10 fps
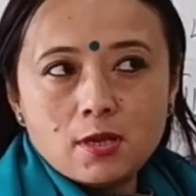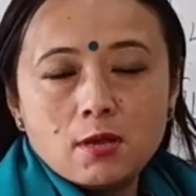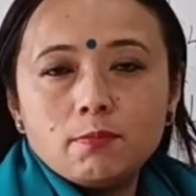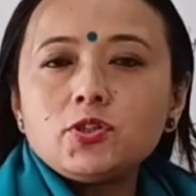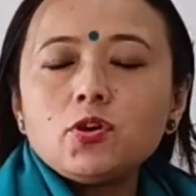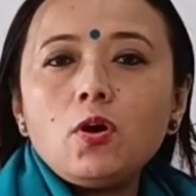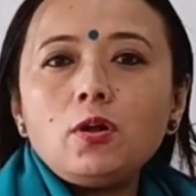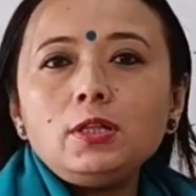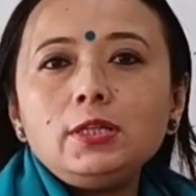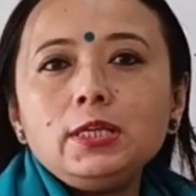But
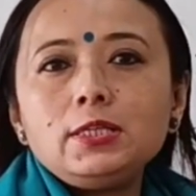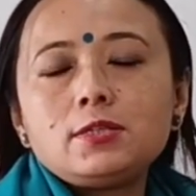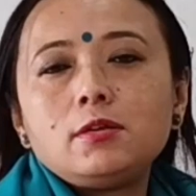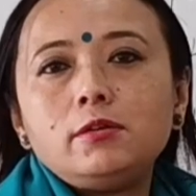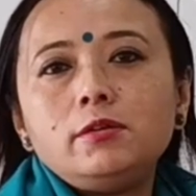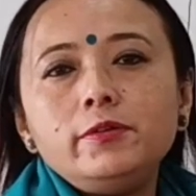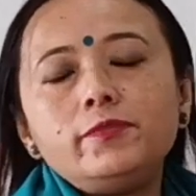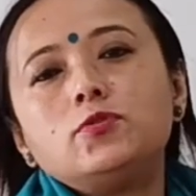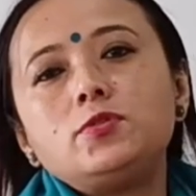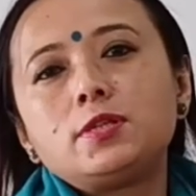all these
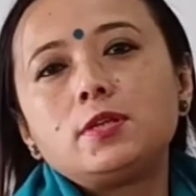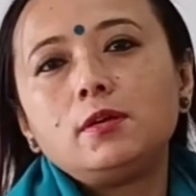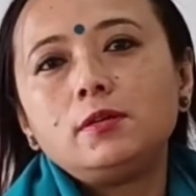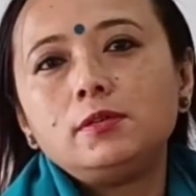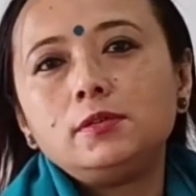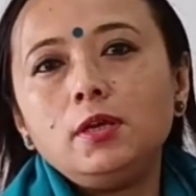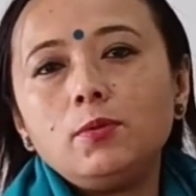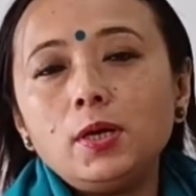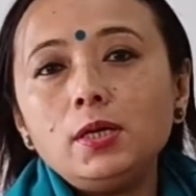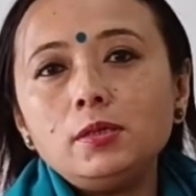revolts, they
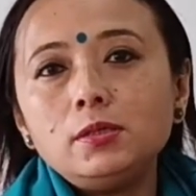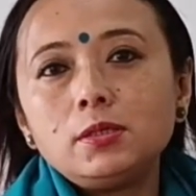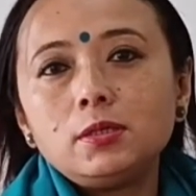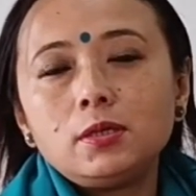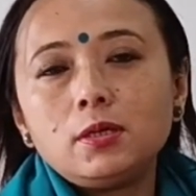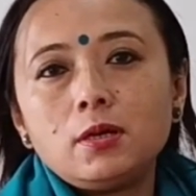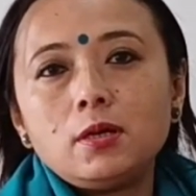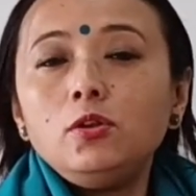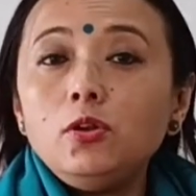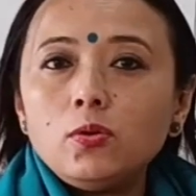were
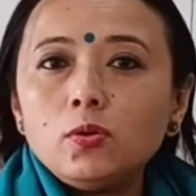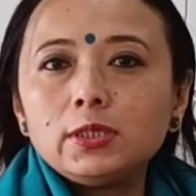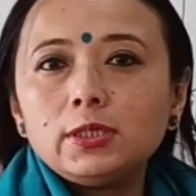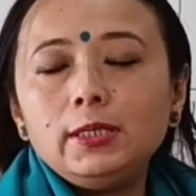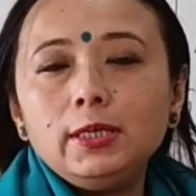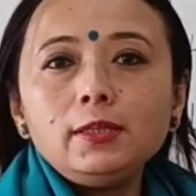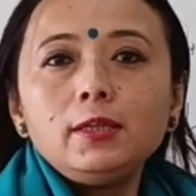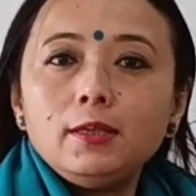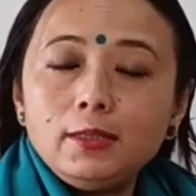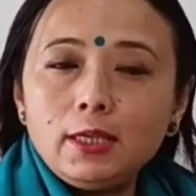local
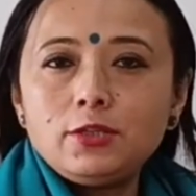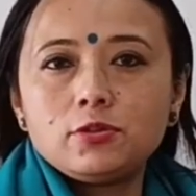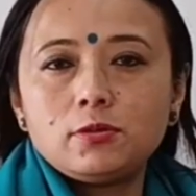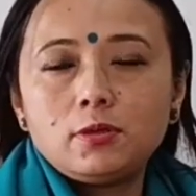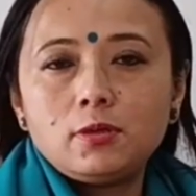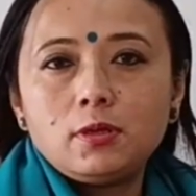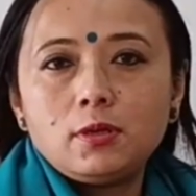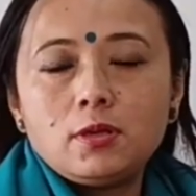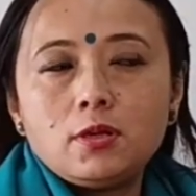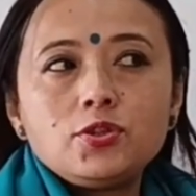in nature.
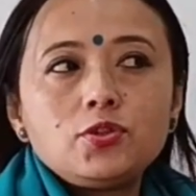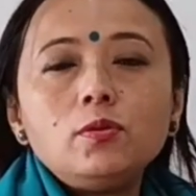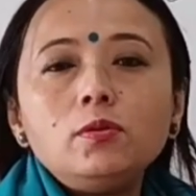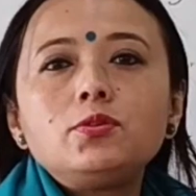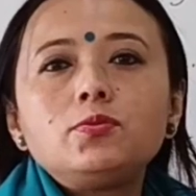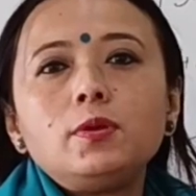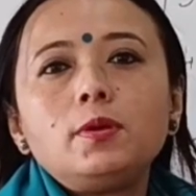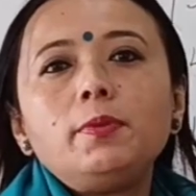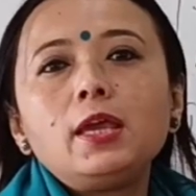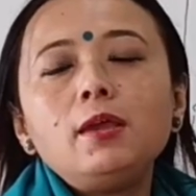So it
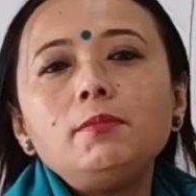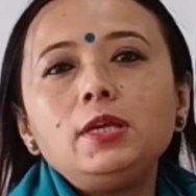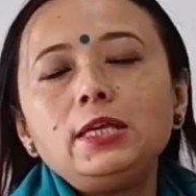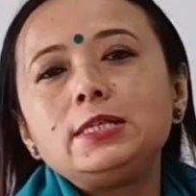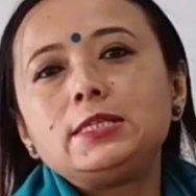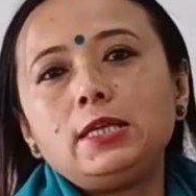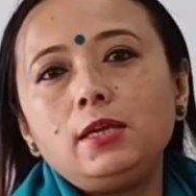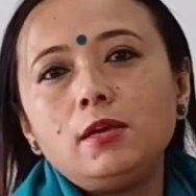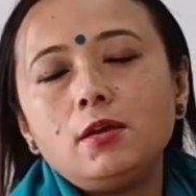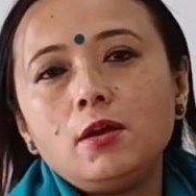became
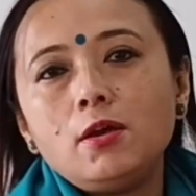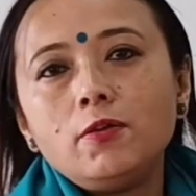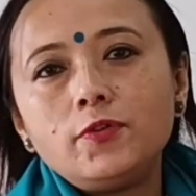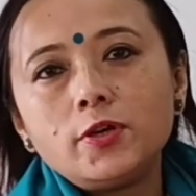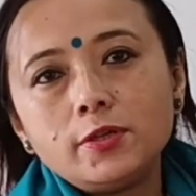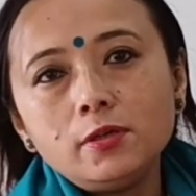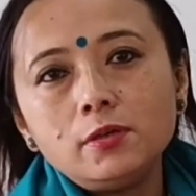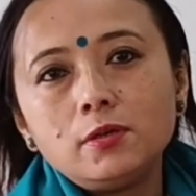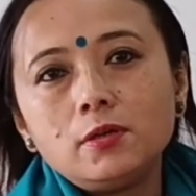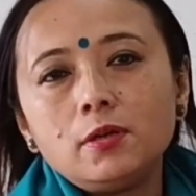easy for the
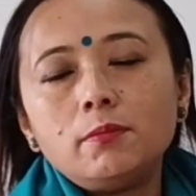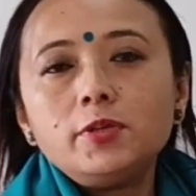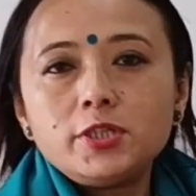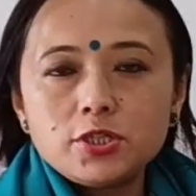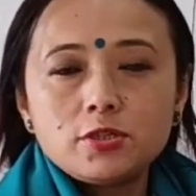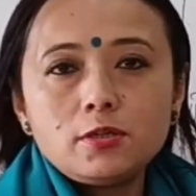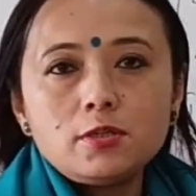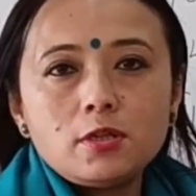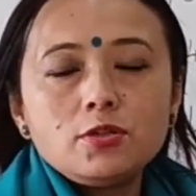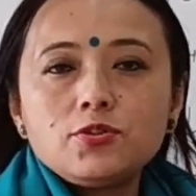
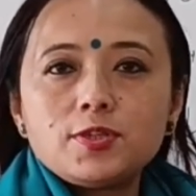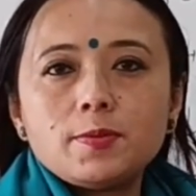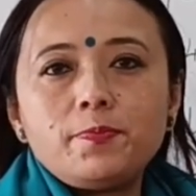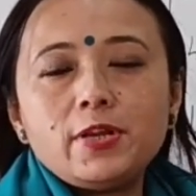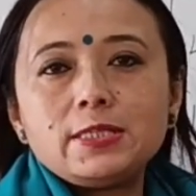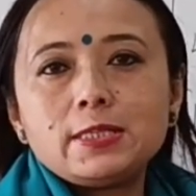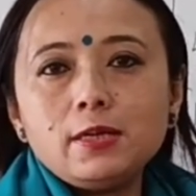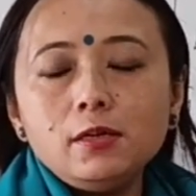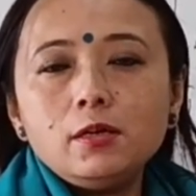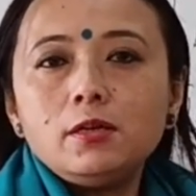Britishers to suppress the
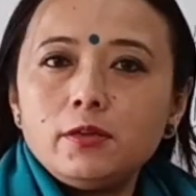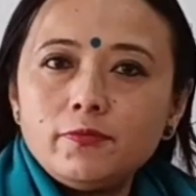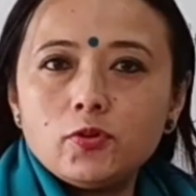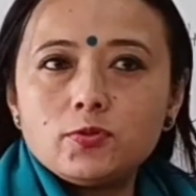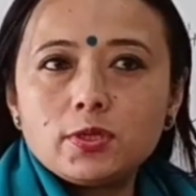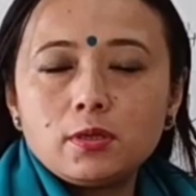revolt.